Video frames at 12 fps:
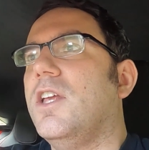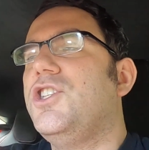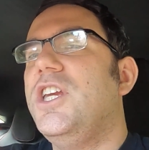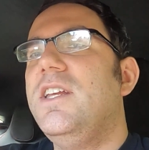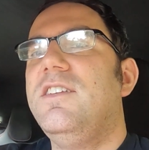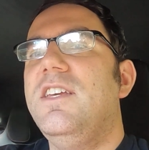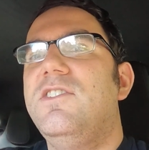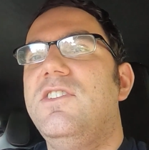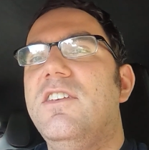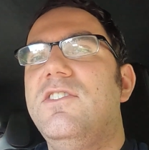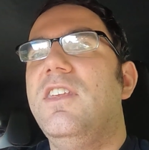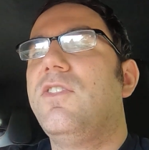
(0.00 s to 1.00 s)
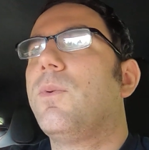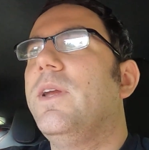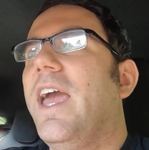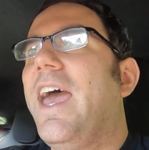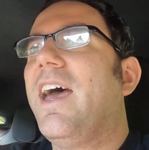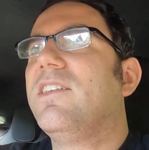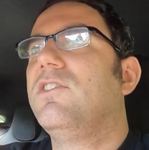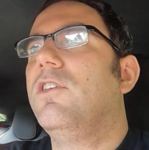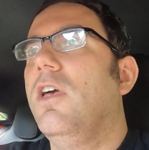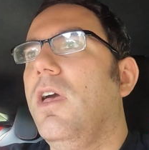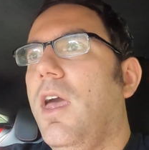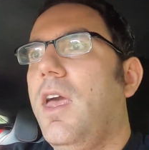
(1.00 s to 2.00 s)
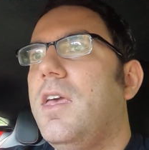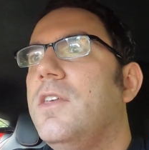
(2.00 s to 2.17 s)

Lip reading: the GT63S